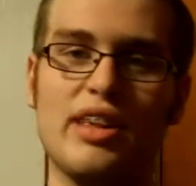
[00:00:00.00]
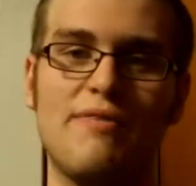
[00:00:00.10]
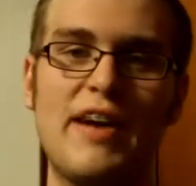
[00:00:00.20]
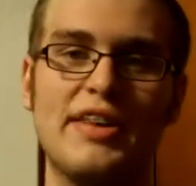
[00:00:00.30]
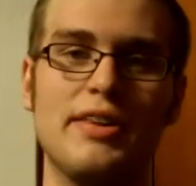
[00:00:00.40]
as
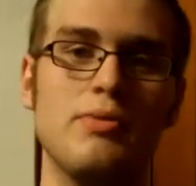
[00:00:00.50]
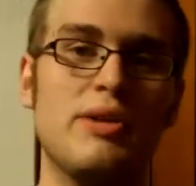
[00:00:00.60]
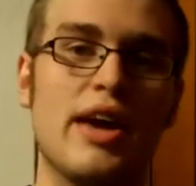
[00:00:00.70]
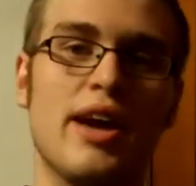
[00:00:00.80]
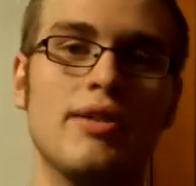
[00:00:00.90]
fast as we
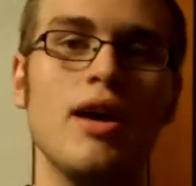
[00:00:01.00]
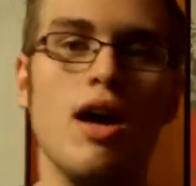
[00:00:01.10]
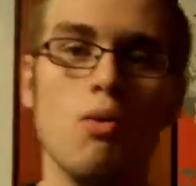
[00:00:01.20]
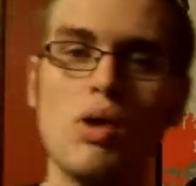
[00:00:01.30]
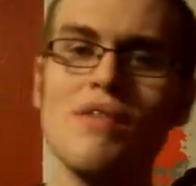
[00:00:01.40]
can.
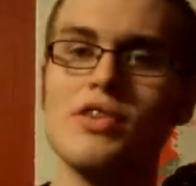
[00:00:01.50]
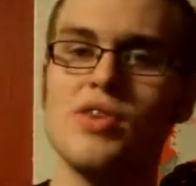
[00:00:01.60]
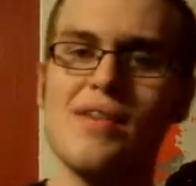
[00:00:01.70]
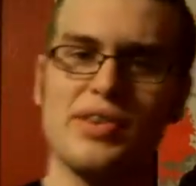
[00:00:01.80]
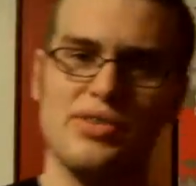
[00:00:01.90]
We have a
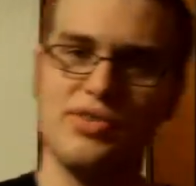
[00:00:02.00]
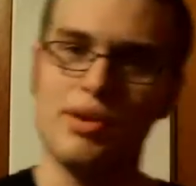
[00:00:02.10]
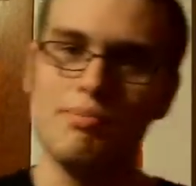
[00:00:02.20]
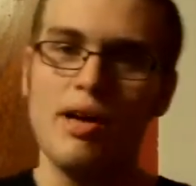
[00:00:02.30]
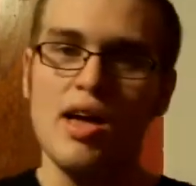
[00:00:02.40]
traffic system.